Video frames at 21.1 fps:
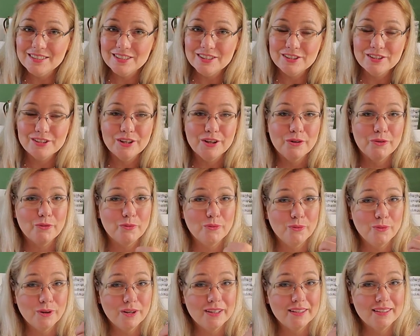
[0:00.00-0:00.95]
to know
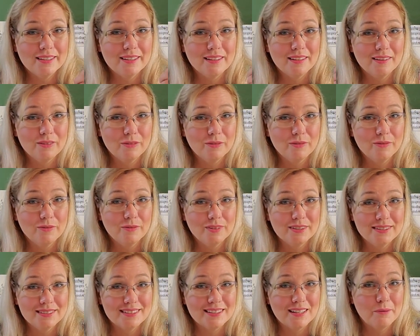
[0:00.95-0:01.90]
what
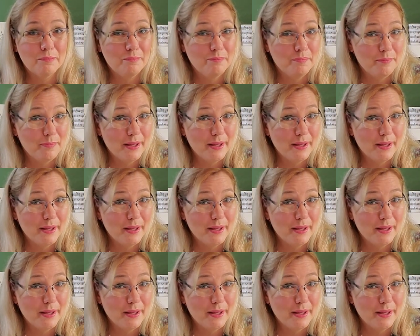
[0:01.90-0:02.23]
is the